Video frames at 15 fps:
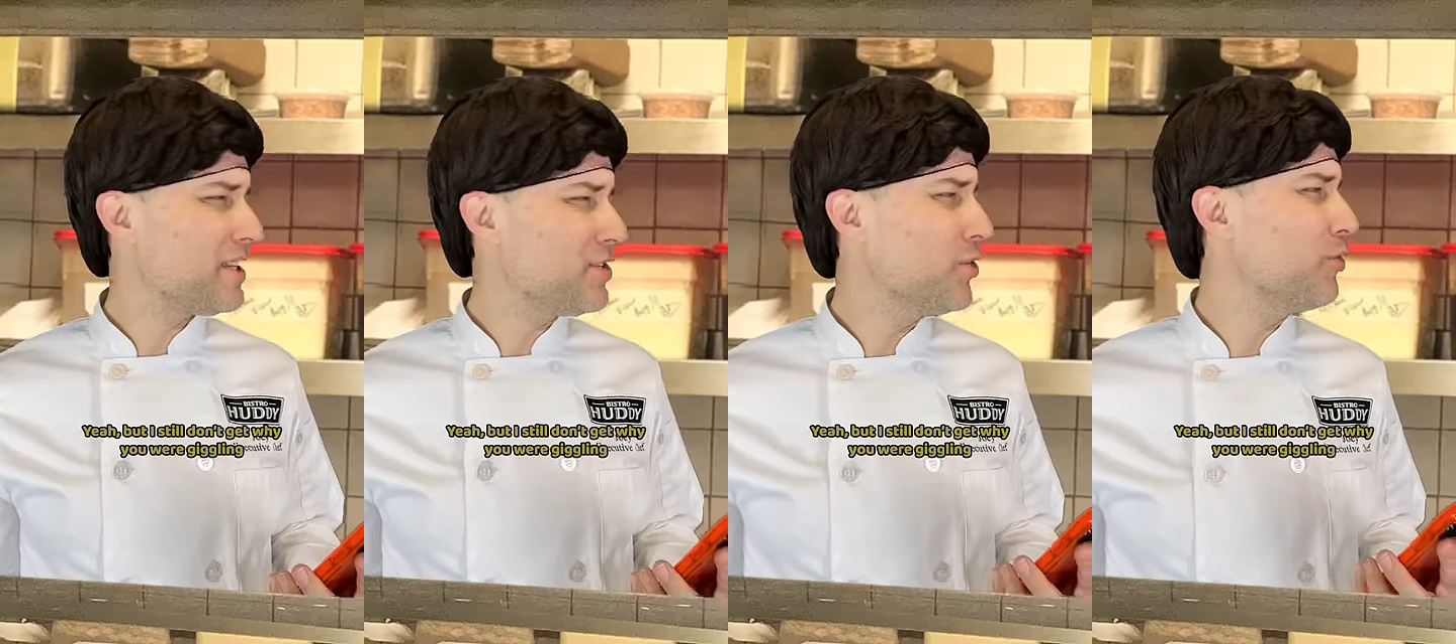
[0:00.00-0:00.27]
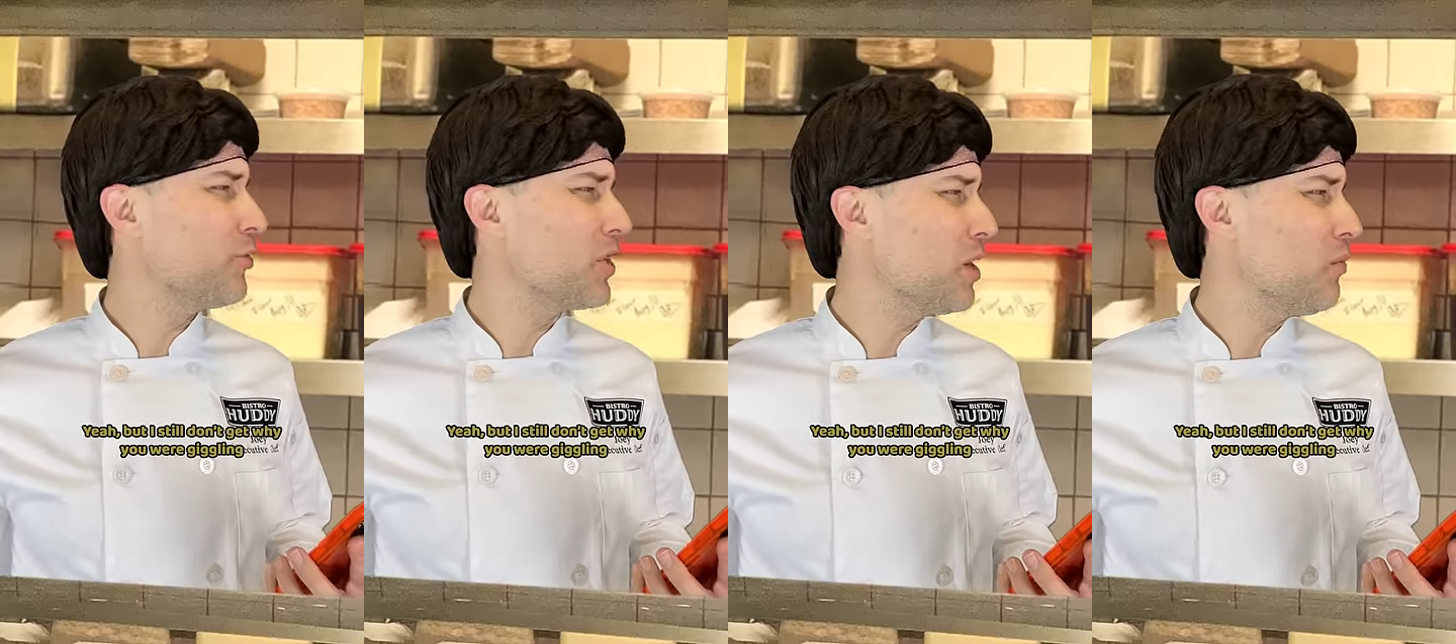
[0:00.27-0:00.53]
still
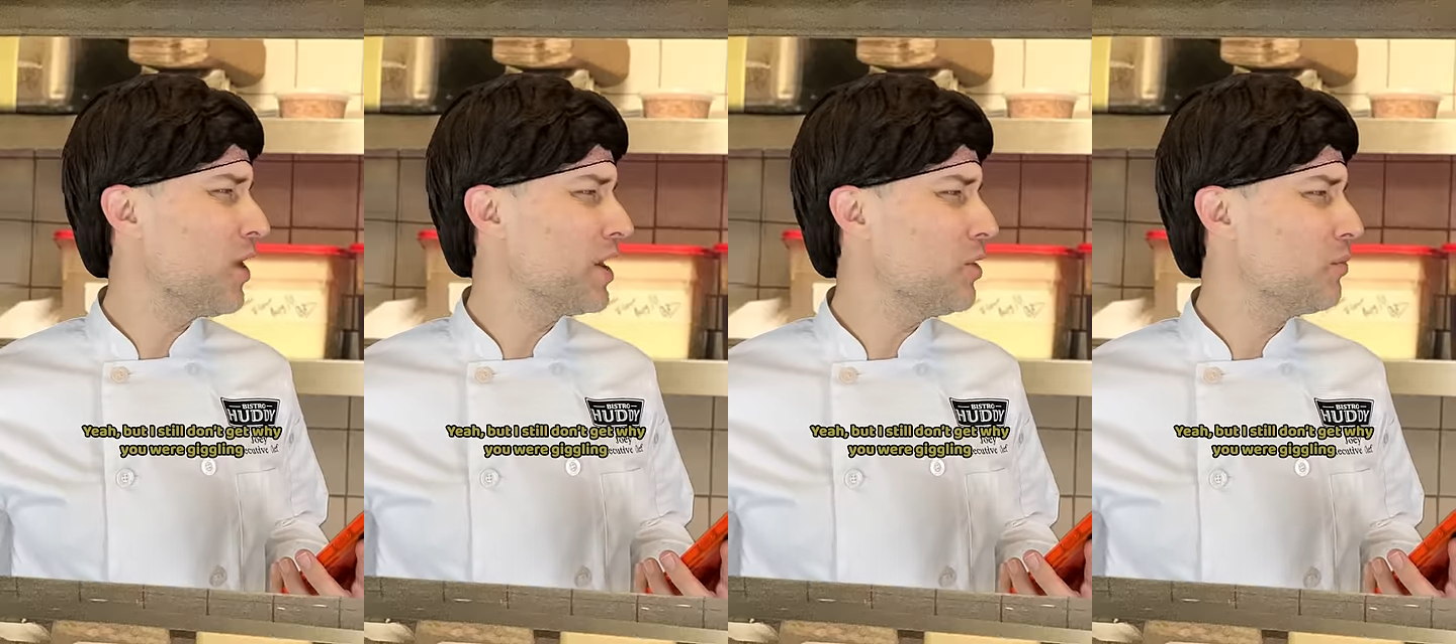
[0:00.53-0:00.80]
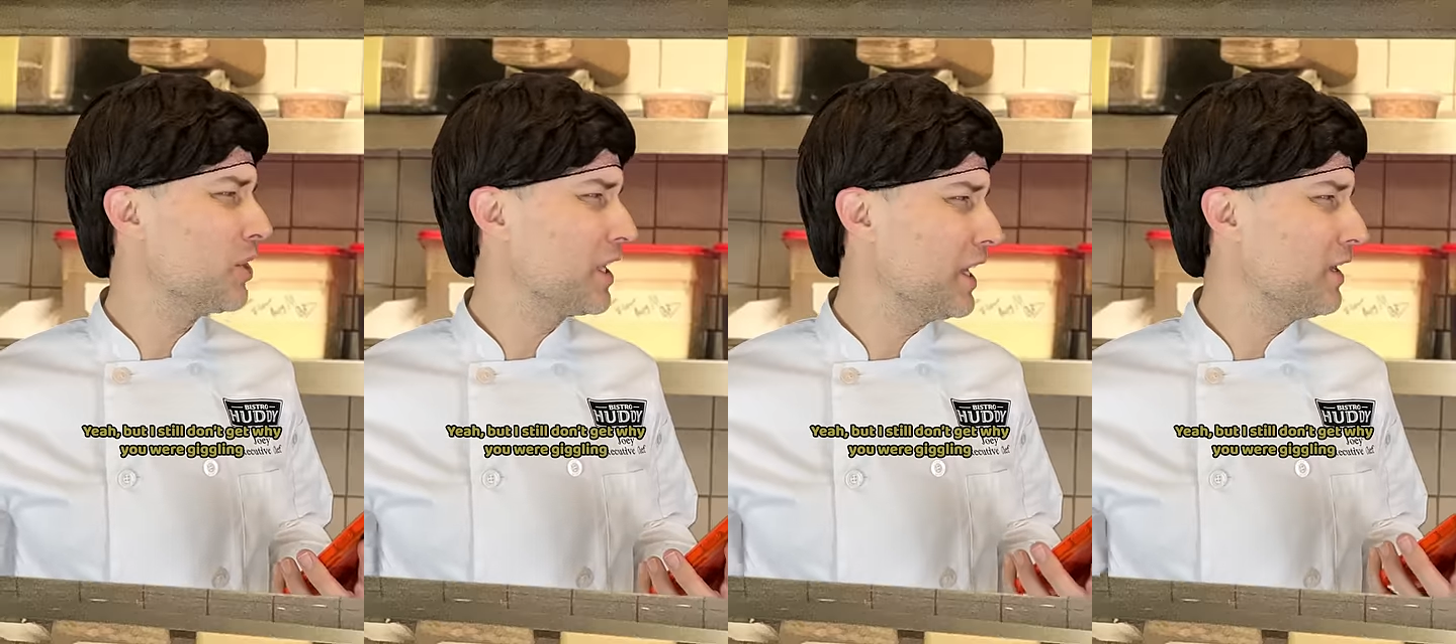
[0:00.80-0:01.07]
don't get why you
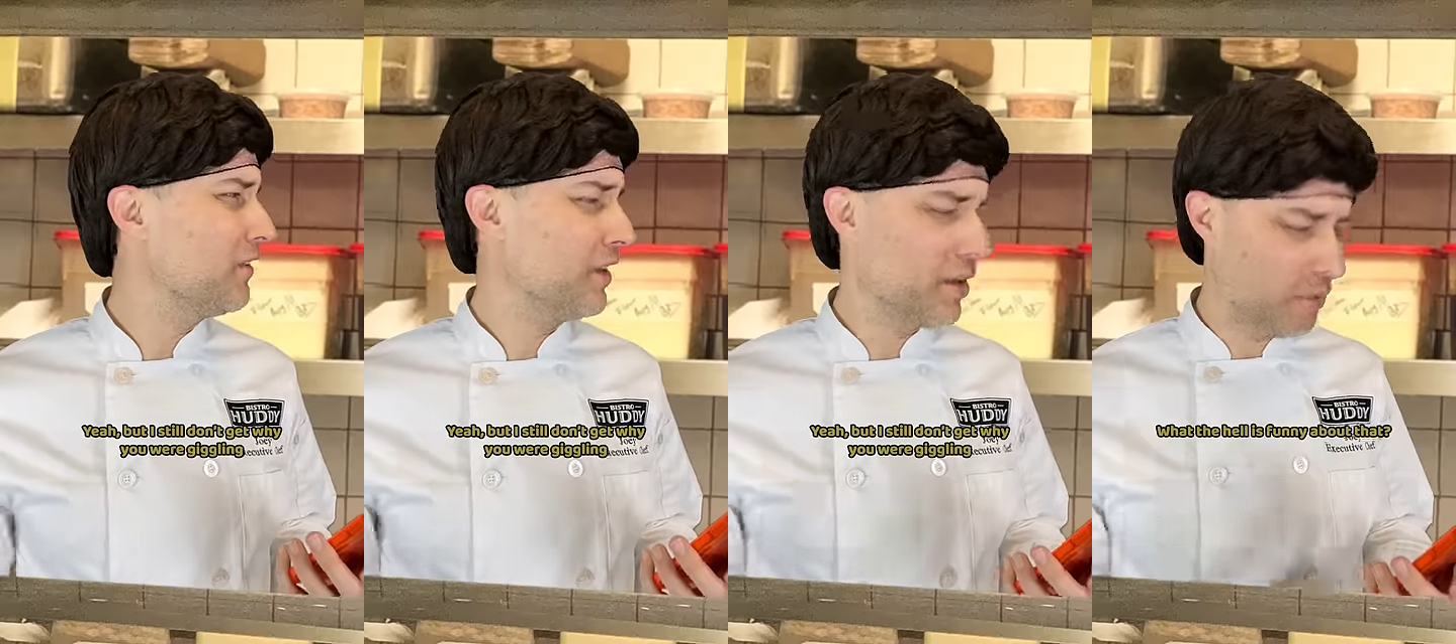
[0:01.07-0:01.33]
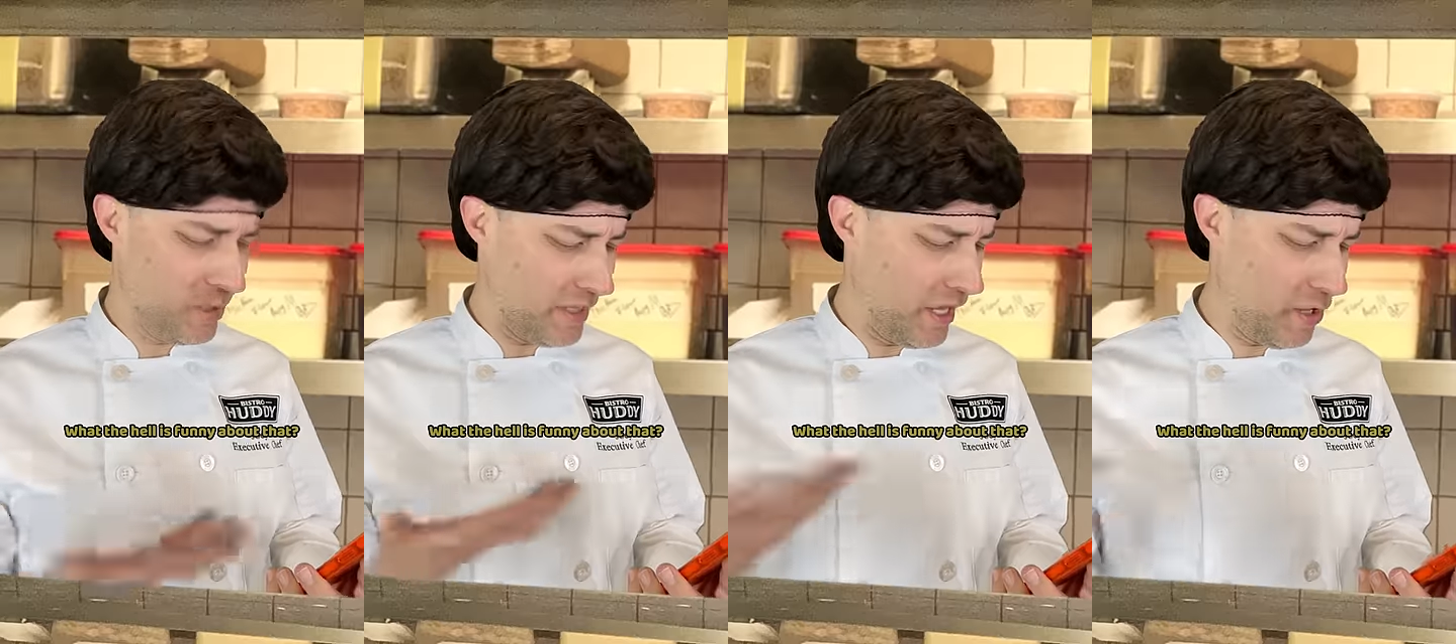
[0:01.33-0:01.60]
were
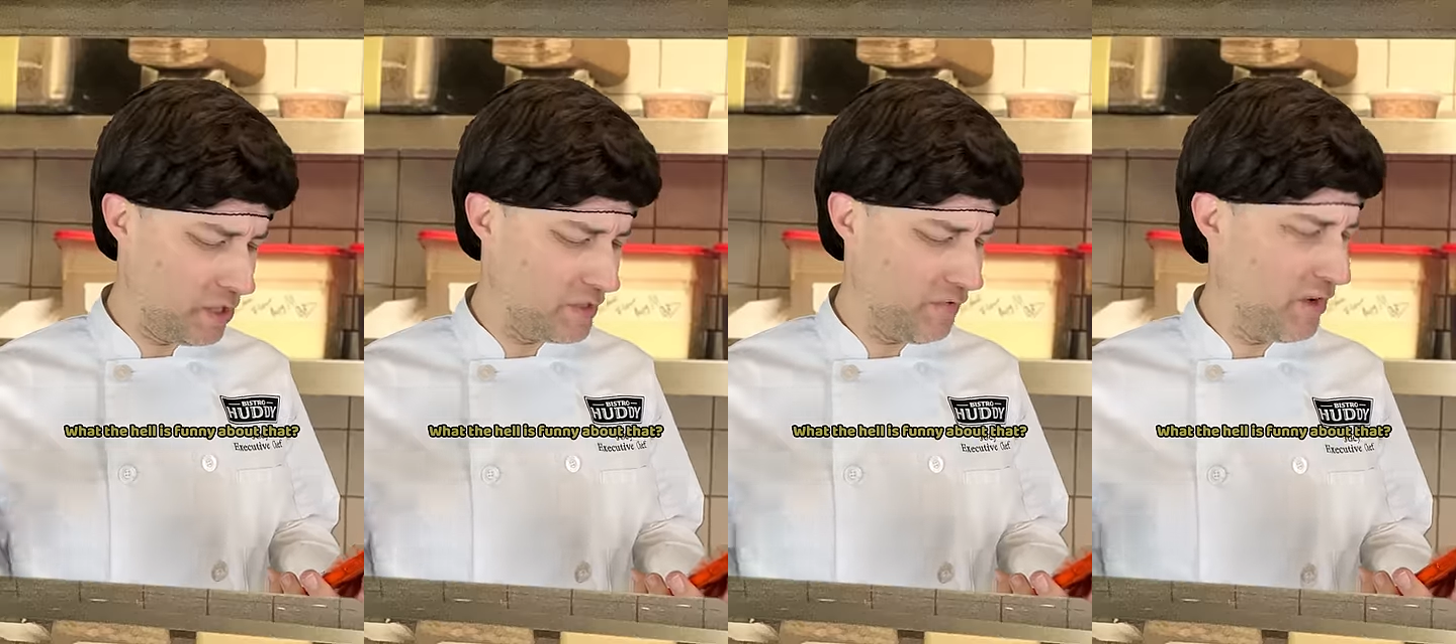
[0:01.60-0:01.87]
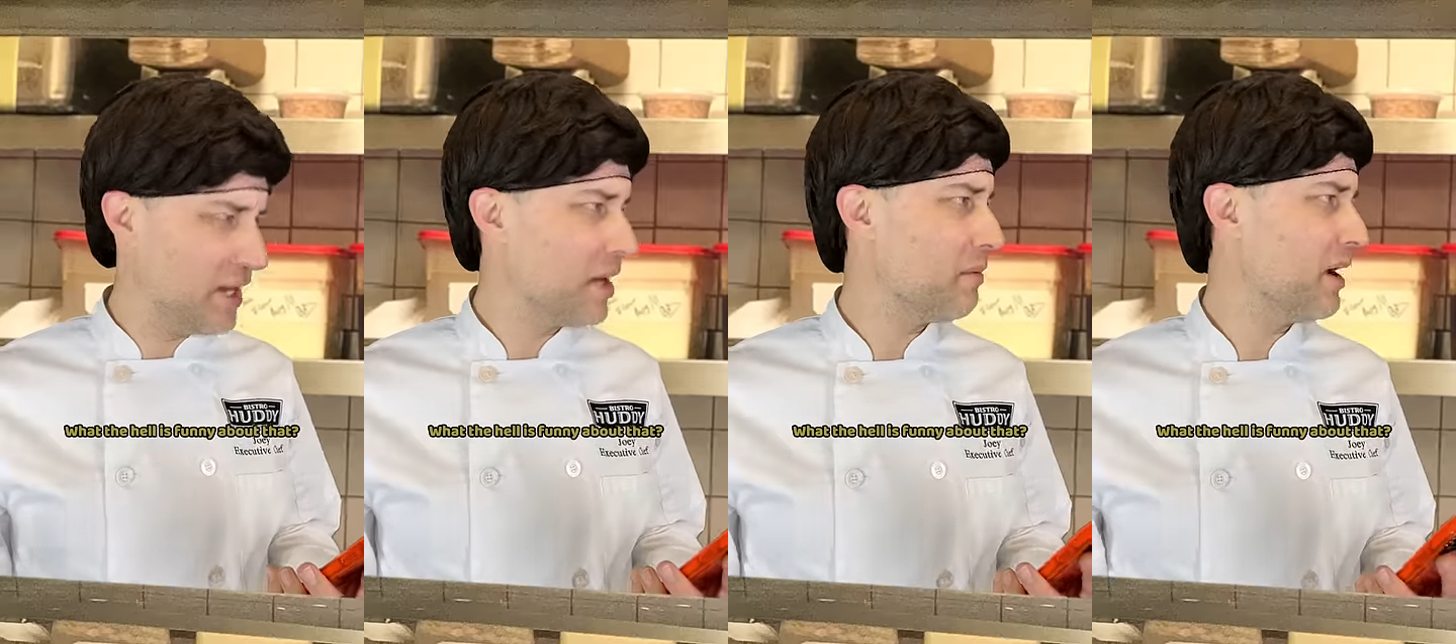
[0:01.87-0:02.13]
giggling. What the hell is
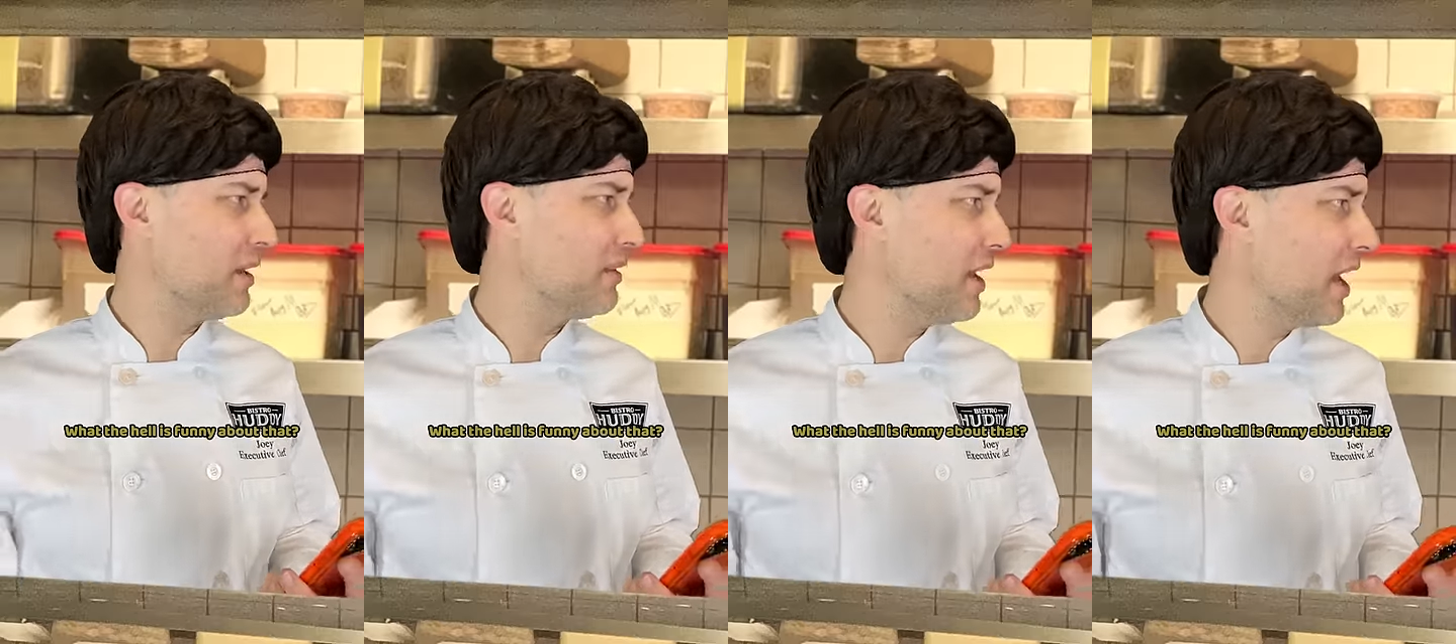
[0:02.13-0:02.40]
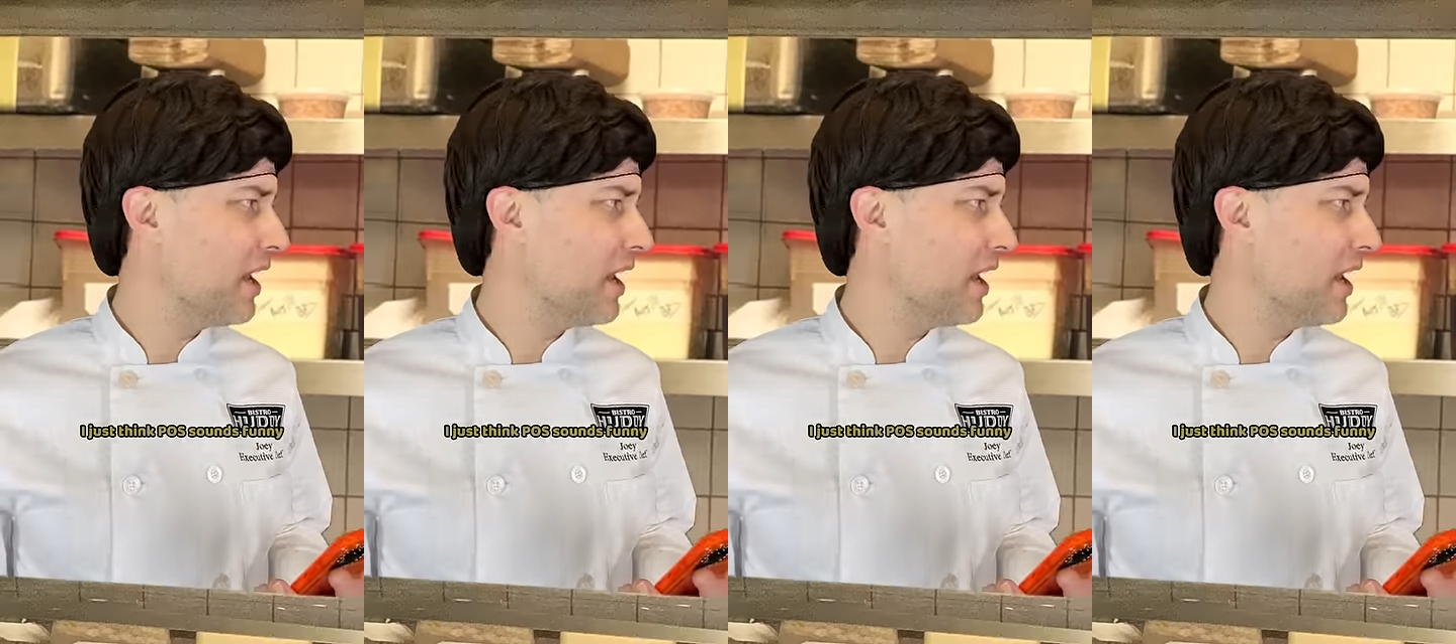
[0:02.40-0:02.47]
funny about that?